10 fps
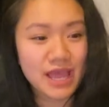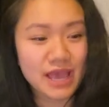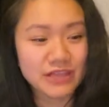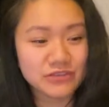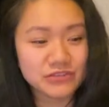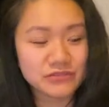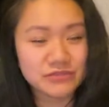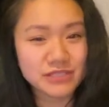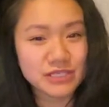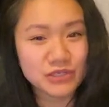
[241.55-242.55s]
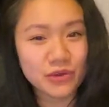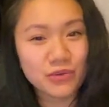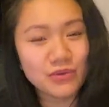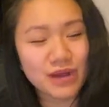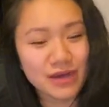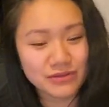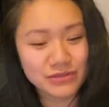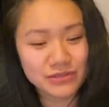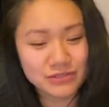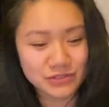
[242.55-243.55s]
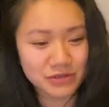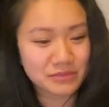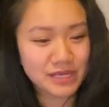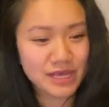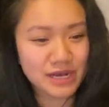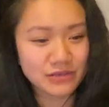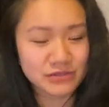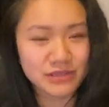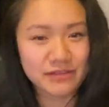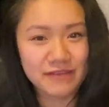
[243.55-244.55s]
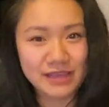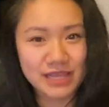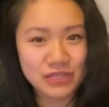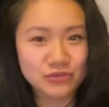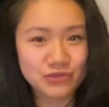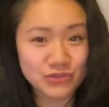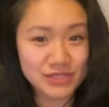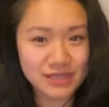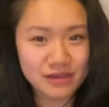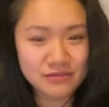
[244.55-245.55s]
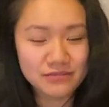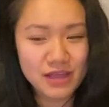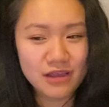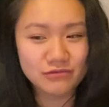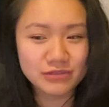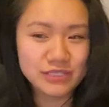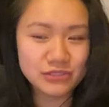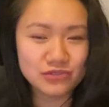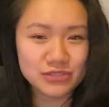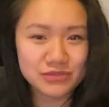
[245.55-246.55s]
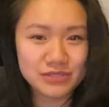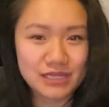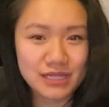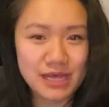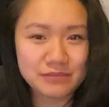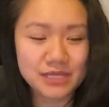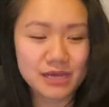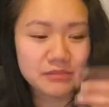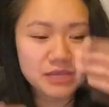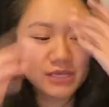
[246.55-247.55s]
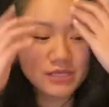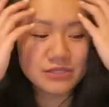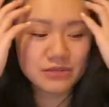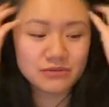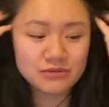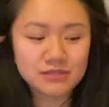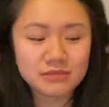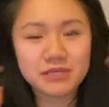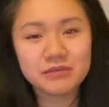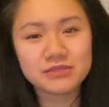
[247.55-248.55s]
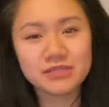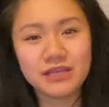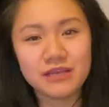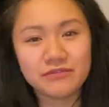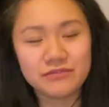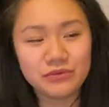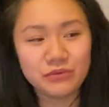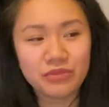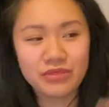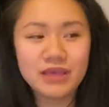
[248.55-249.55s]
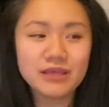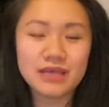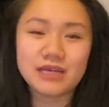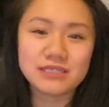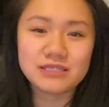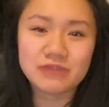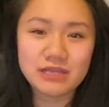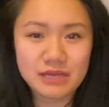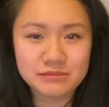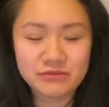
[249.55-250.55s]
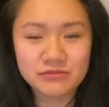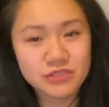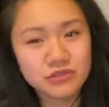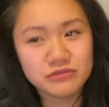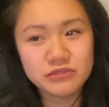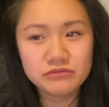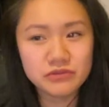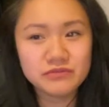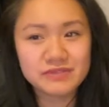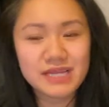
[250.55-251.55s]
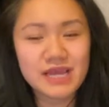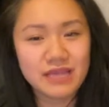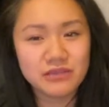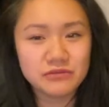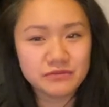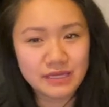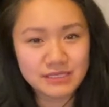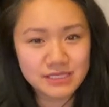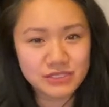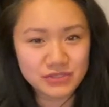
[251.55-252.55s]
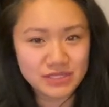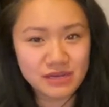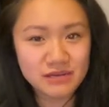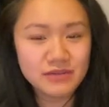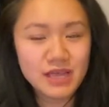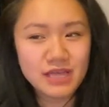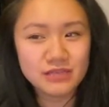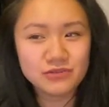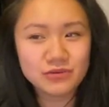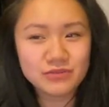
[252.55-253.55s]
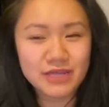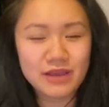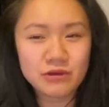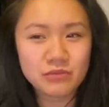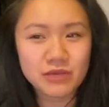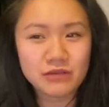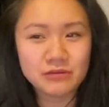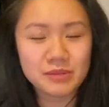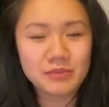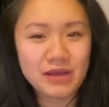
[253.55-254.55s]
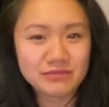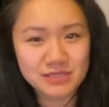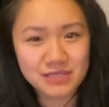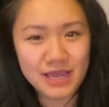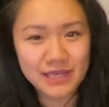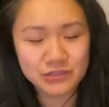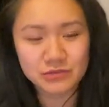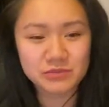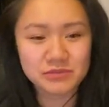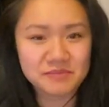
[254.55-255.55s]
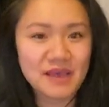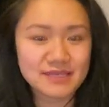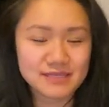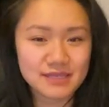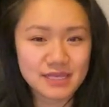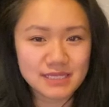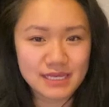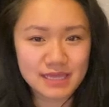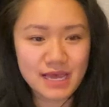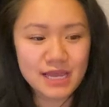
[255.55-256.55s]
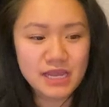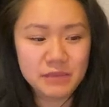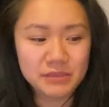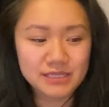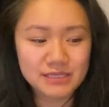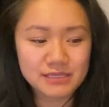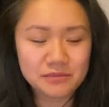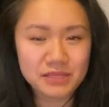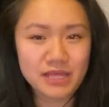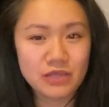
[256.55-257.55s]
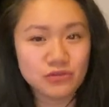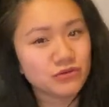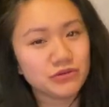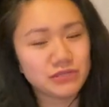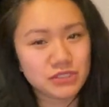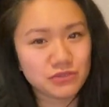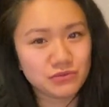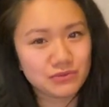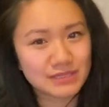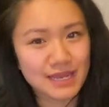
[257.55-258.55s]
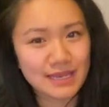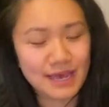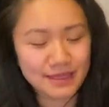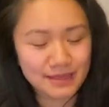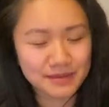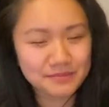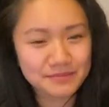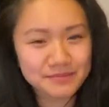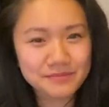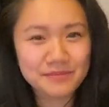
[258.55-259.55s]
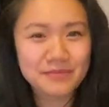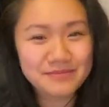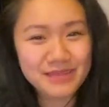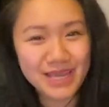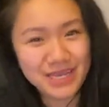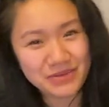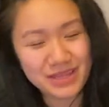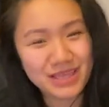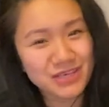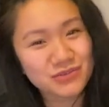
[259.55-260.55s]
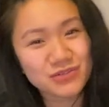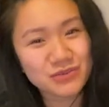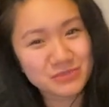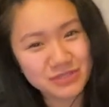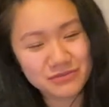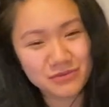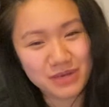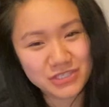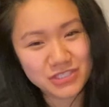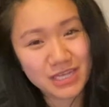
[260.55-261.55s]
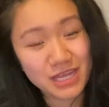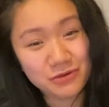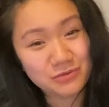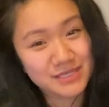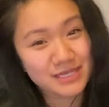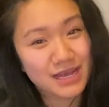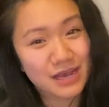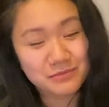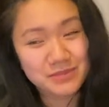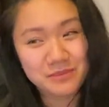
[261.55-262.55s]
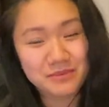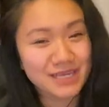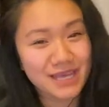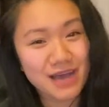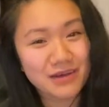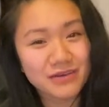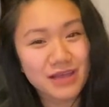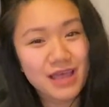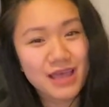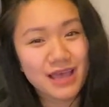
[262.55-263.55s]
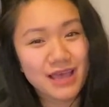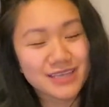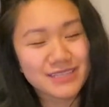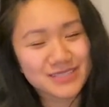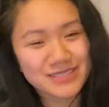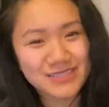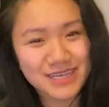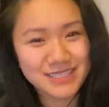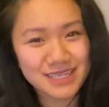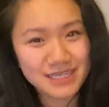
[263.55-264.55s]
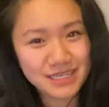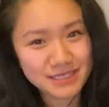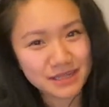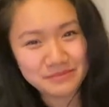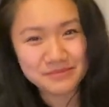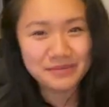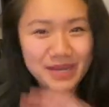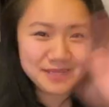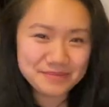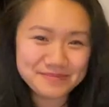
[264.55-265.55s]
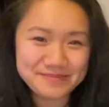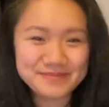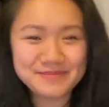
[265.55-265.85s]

And there's really no other determinant other than the fact that you yourself really enjoys using the laptop. So sometimes if you think that it's the right laptop for you, you used it and you've liked it yourself, don't care what other people have to say in terms of specs and things like that because it's something that you're going to use and not them. Anyway, thank you so much for watching. I hope it helped somebody out and I'll see you guys again next time. Bye!